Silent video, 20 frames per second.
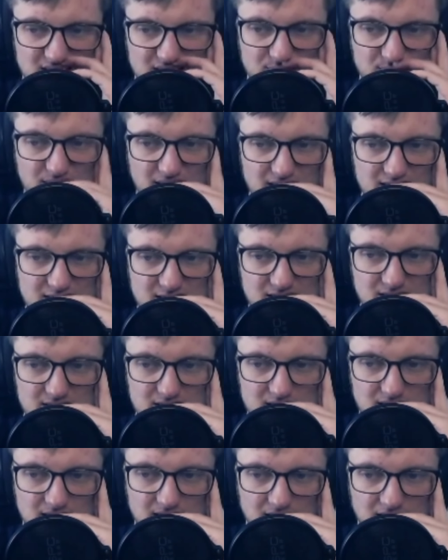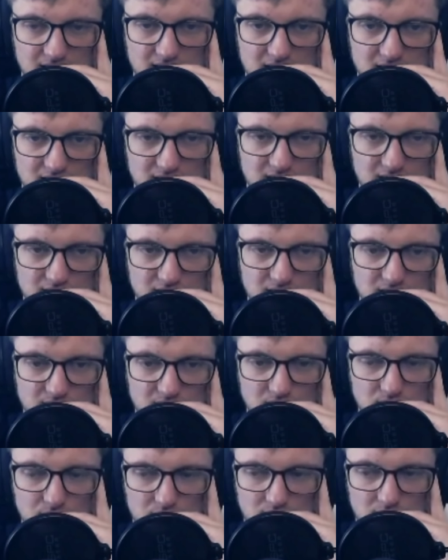the margin is, like, really
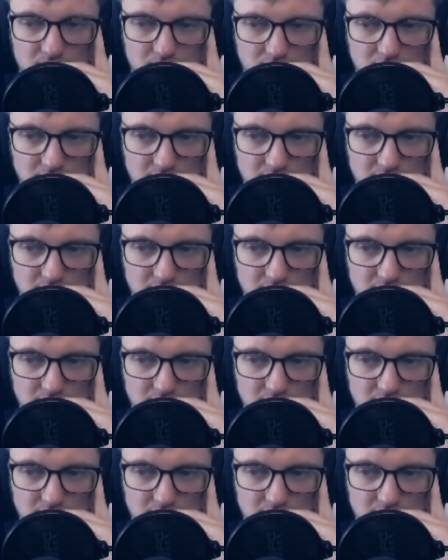low.